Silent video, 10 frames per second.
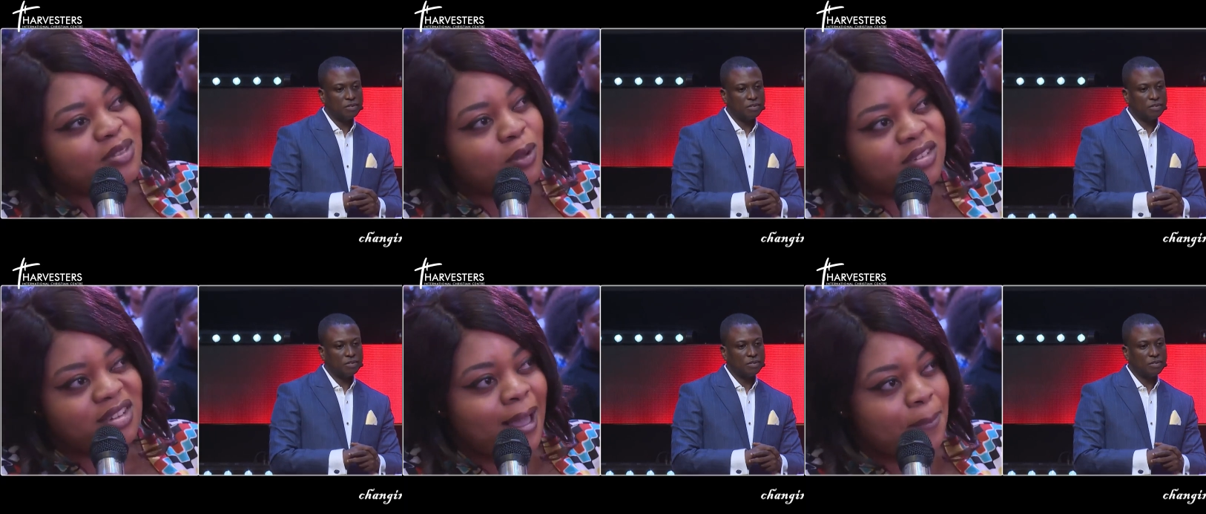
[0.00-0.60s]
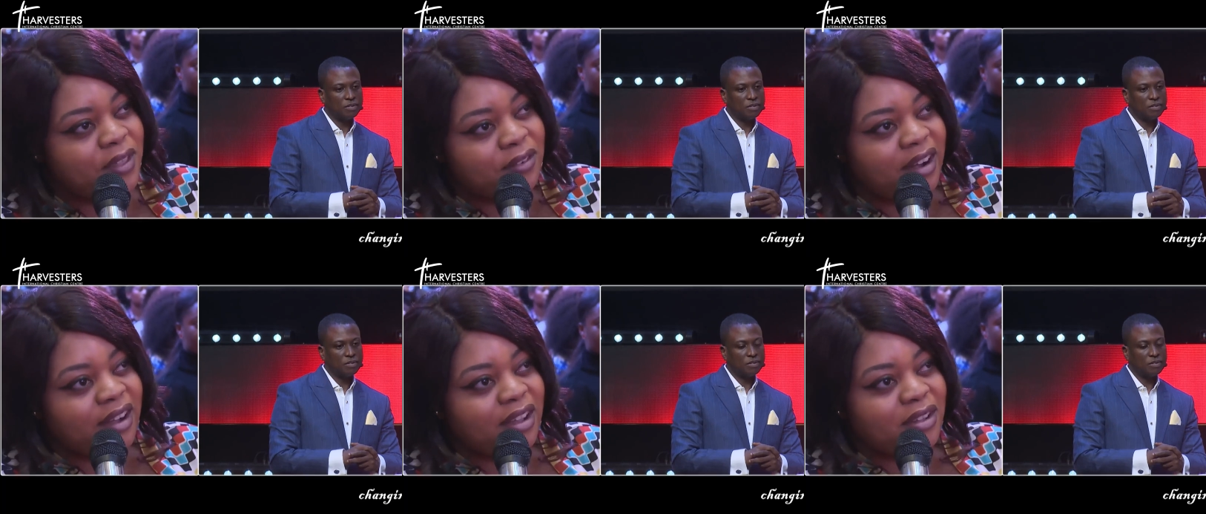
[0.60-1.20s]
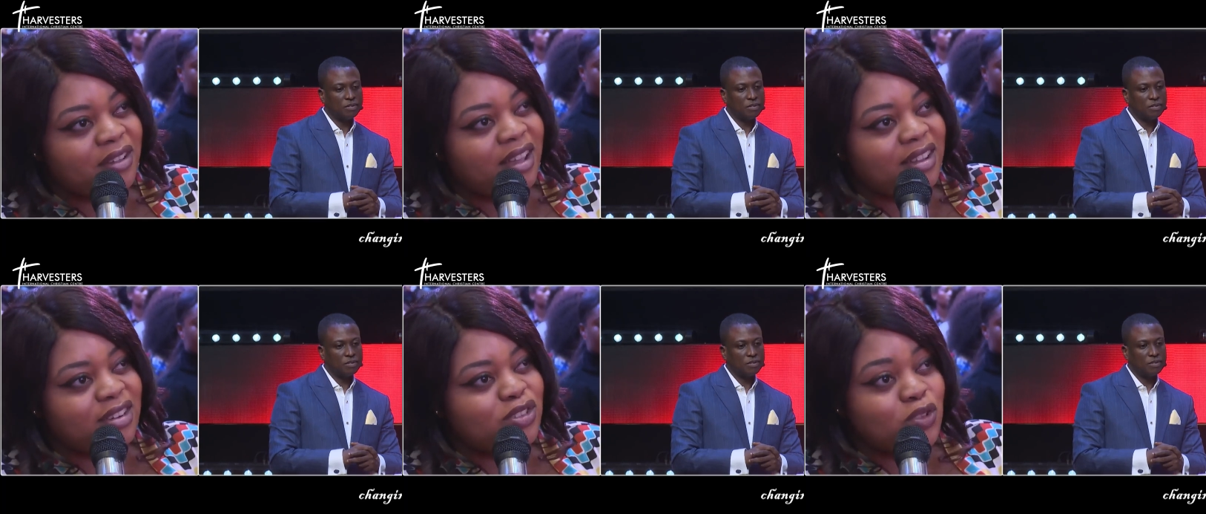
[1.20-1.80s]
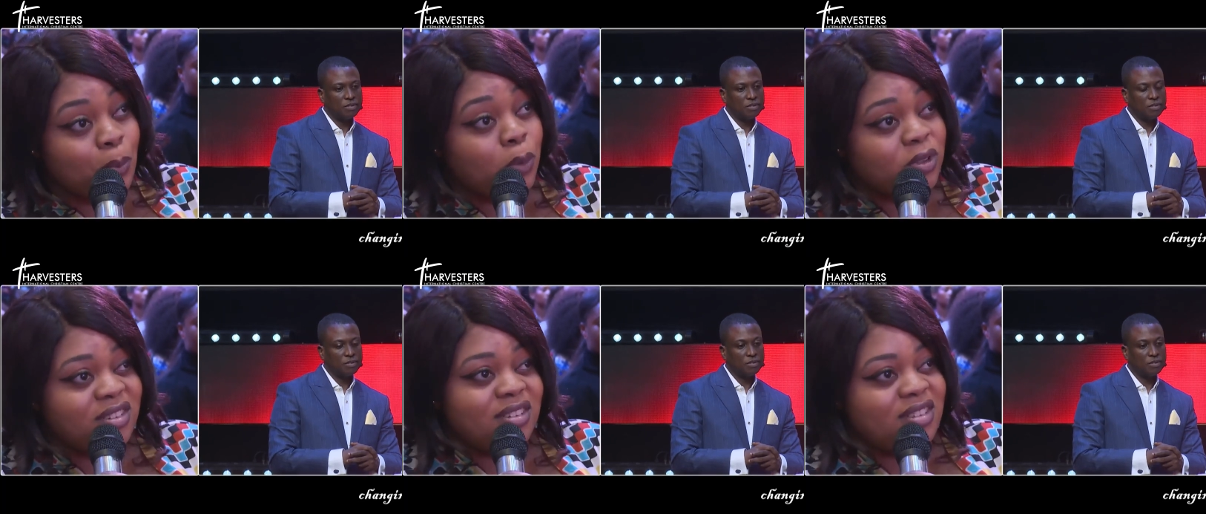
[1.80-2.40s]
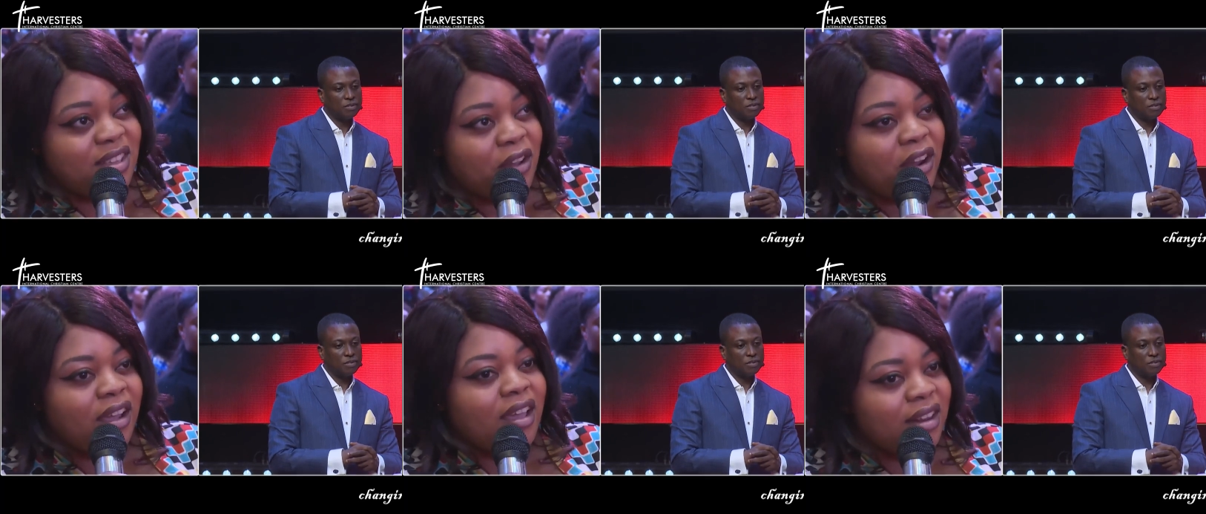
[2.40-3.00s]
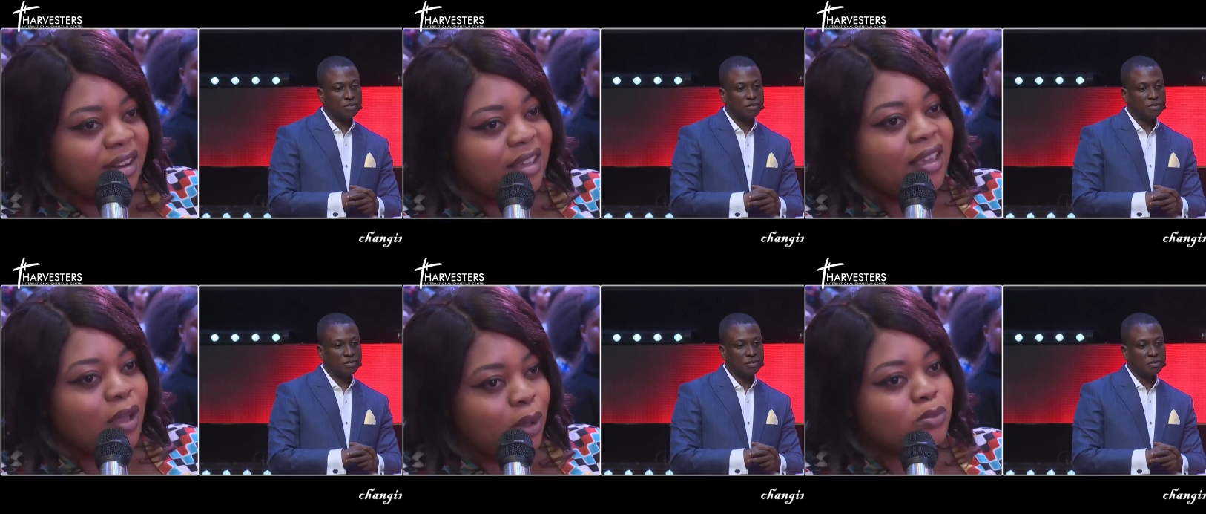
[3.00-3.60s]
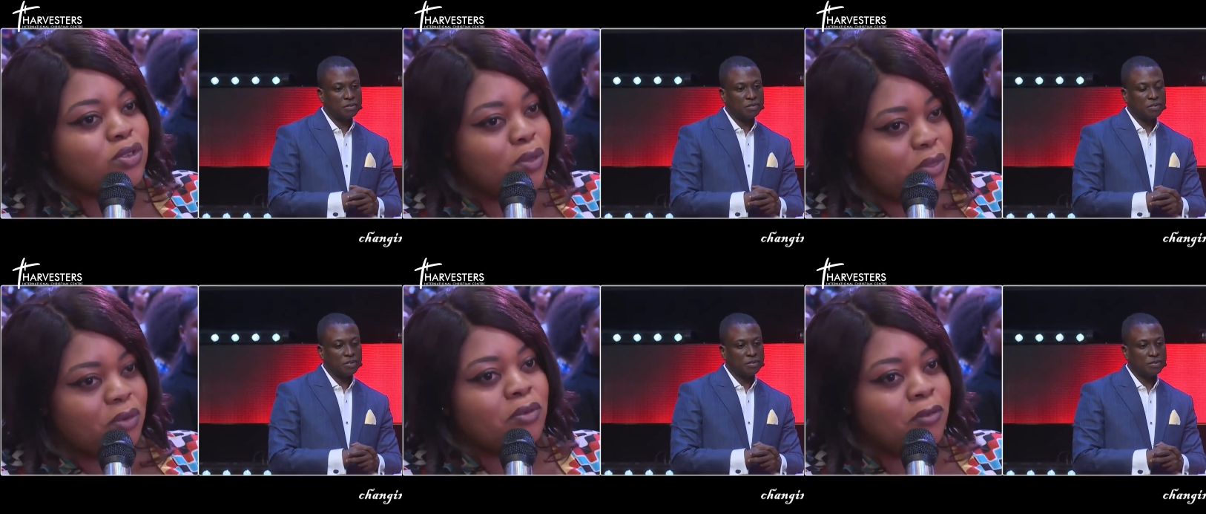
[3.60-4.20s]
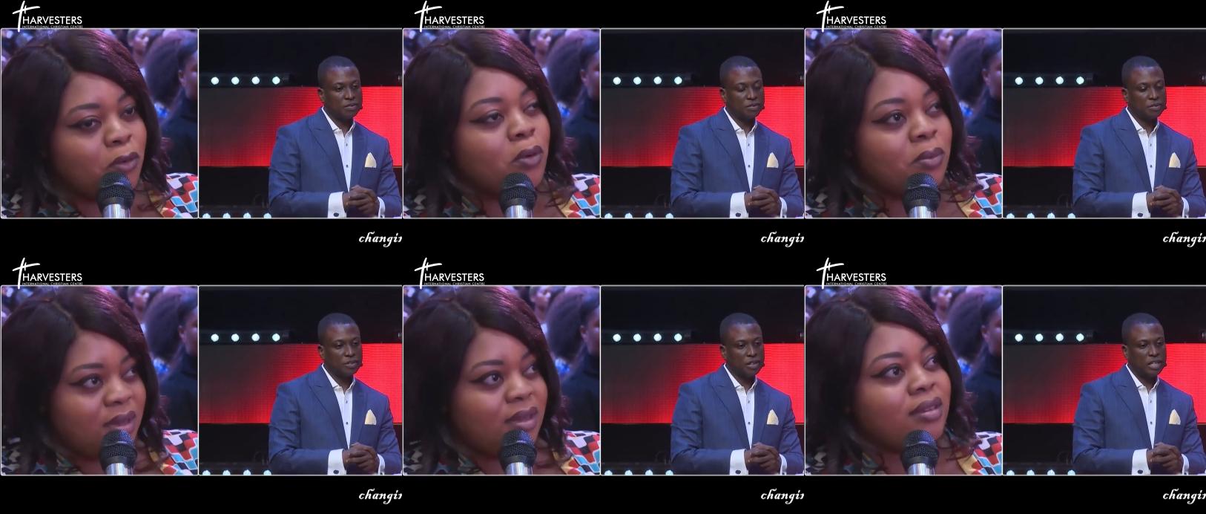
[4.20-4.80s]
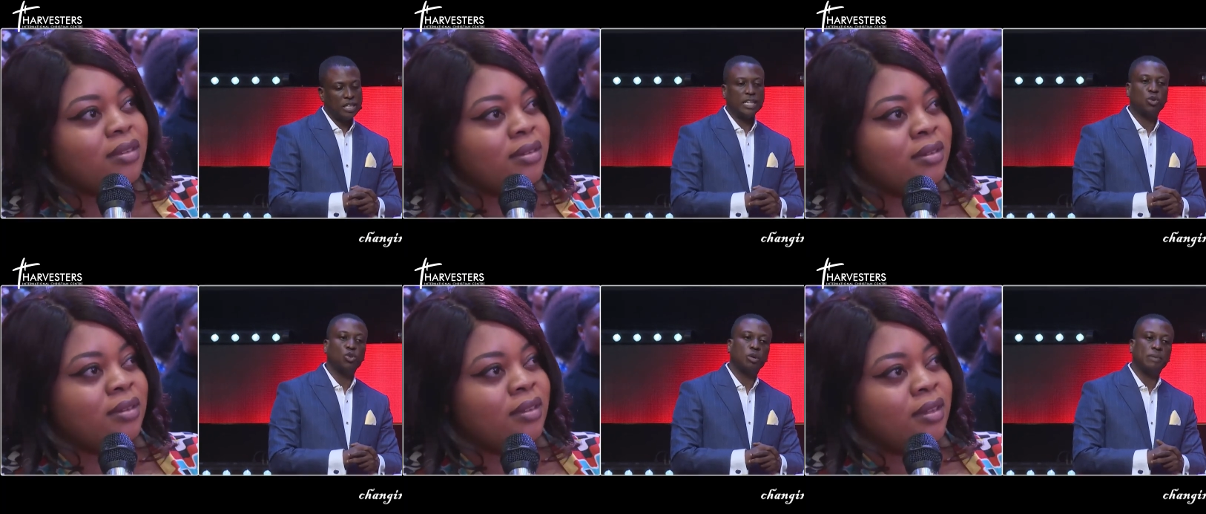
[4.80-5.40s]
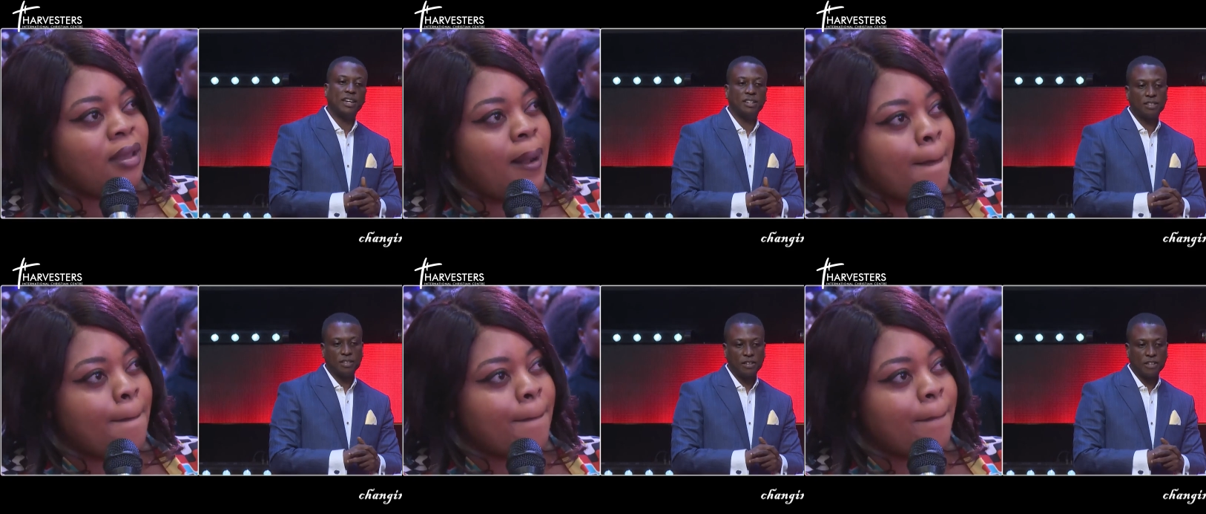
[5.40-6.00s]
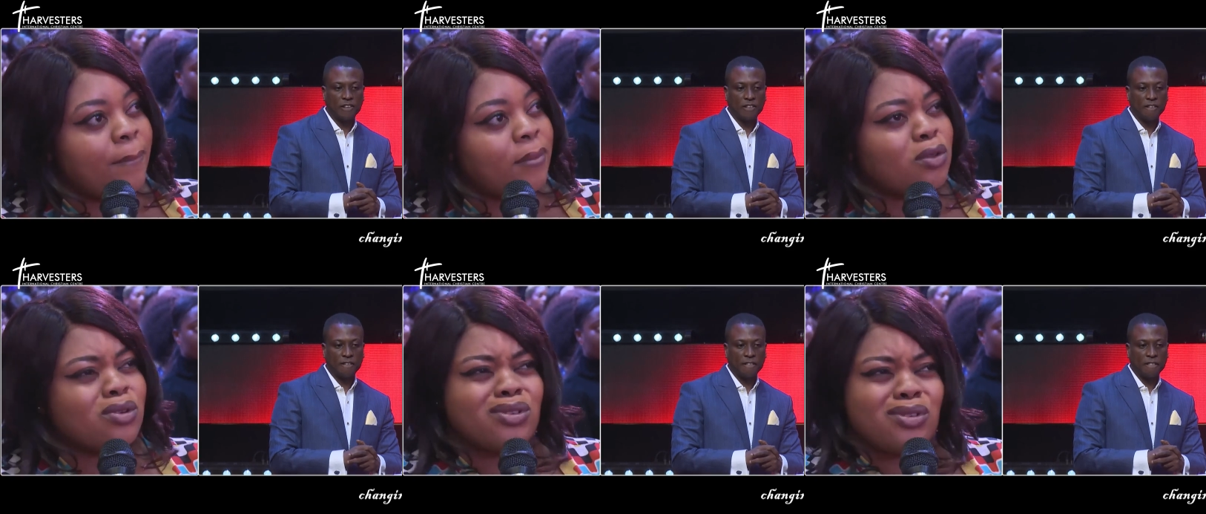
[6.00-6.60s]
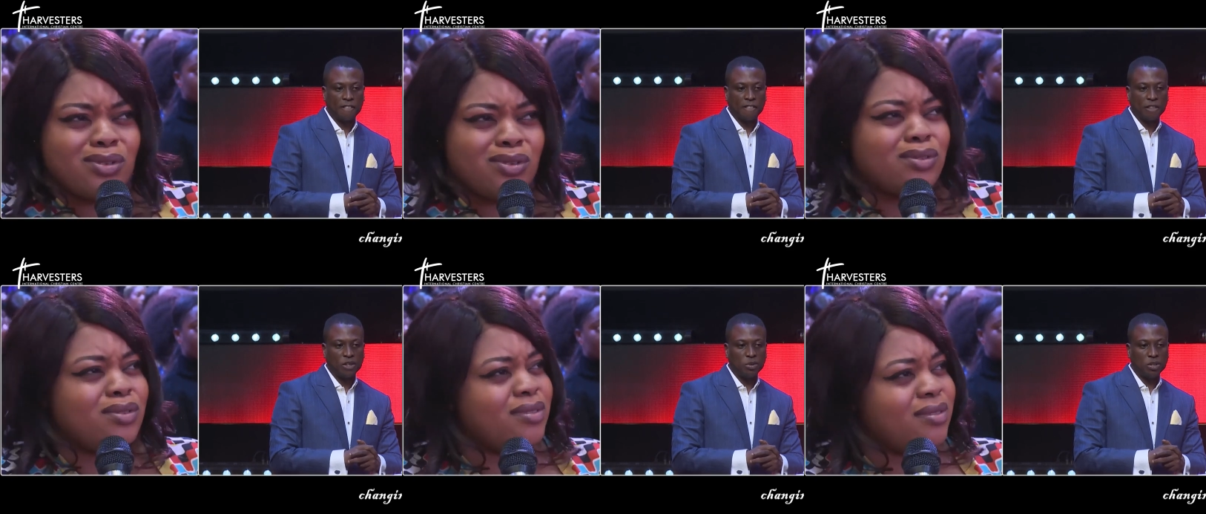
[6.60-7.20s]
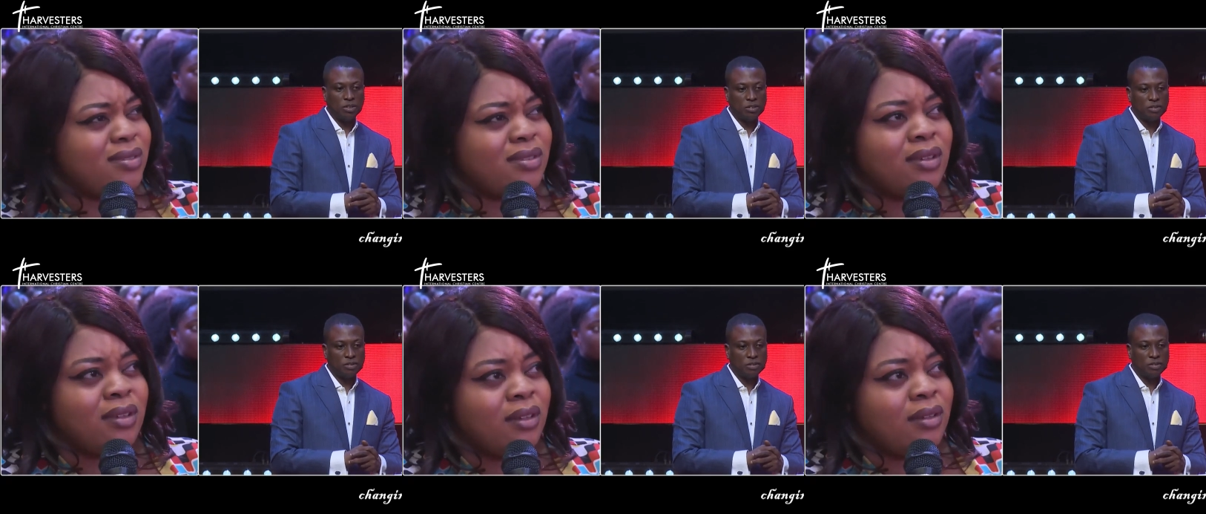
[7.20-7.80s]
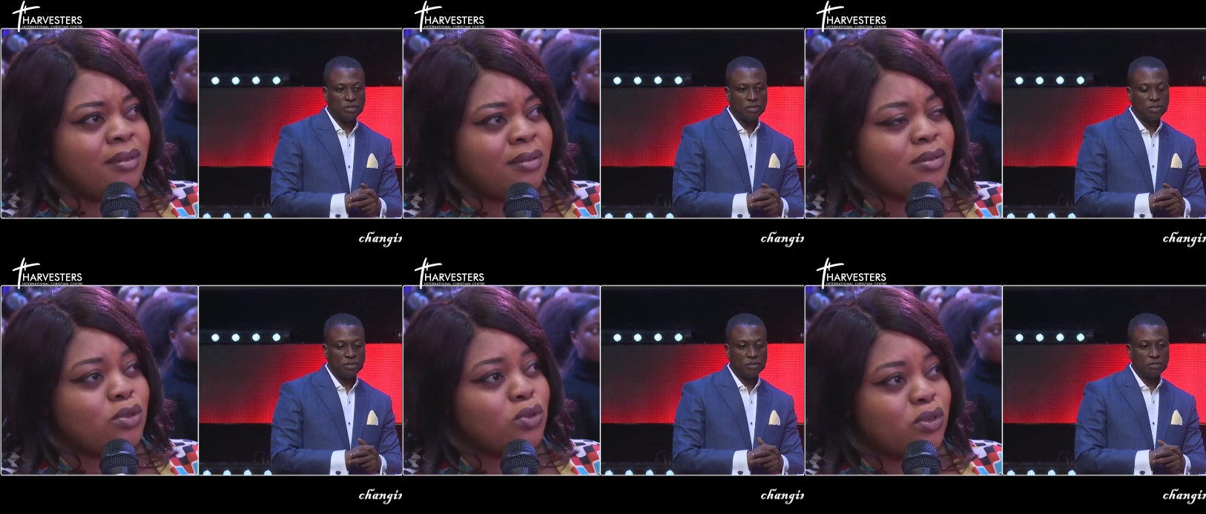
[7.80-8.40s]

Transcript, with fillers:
Speaker 1: happening right now. I need support in this area, and he comes through for me.
Speaker 2: Is that good or bad?
Speaker 1: Good.
Speaker 2: What?
Speaker 1: Good.